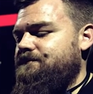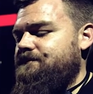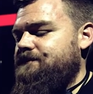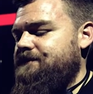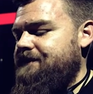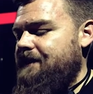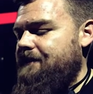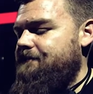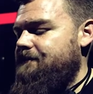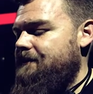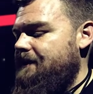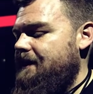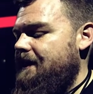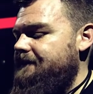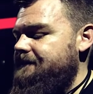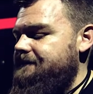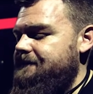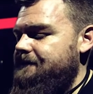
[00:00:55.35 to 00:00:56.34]
Some
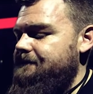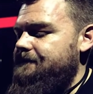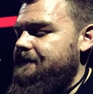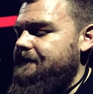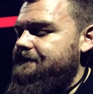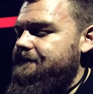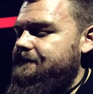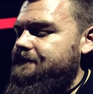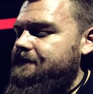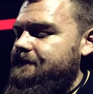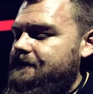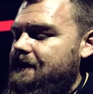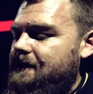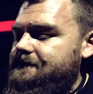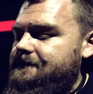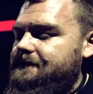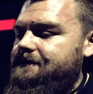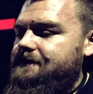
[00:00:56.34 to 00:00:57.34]
other stuff that's also
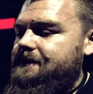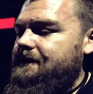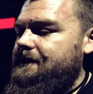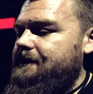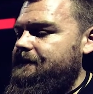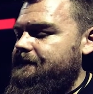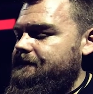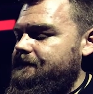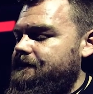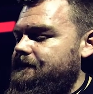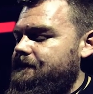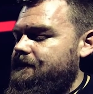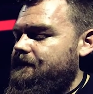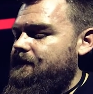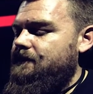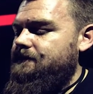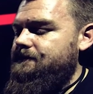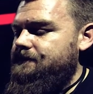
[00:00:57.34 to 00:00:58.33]
nice that's key on
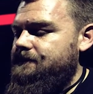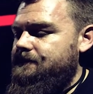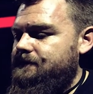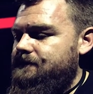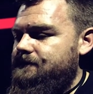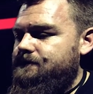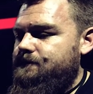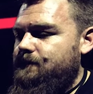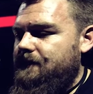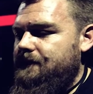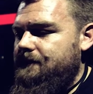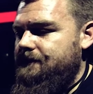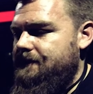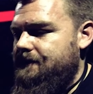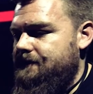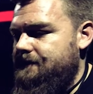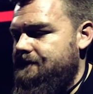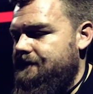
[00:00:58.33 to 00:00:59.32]
the console as well
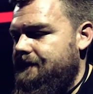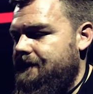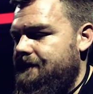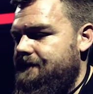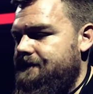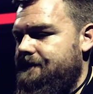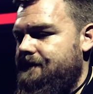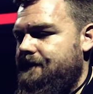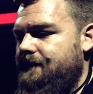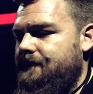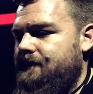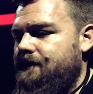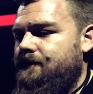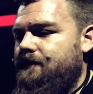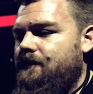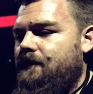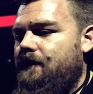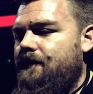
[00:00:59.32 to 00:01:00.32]
is
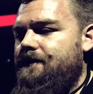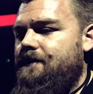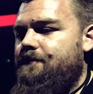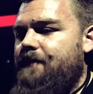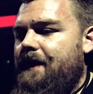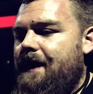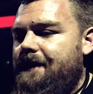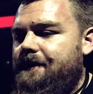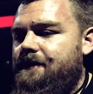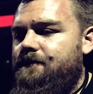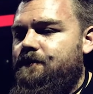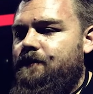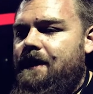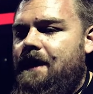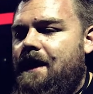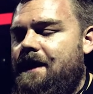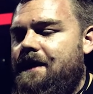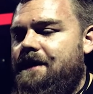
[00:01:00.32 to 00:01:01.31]
that on the back
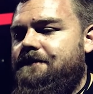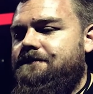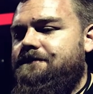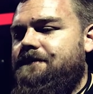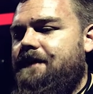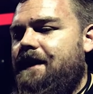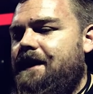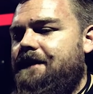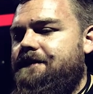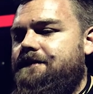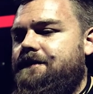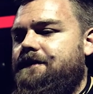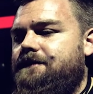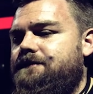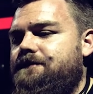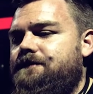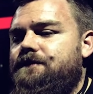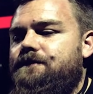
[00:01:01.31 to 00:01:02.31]
we have
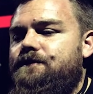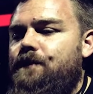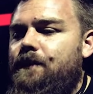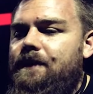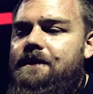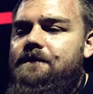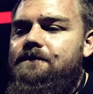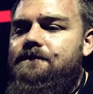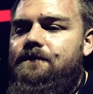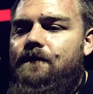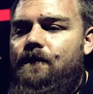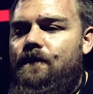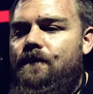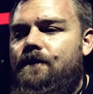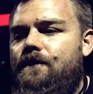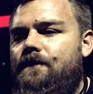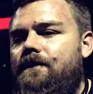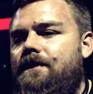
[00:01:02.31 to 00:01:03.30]
access to
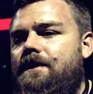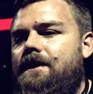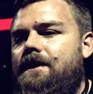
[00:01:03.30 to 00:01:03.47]
24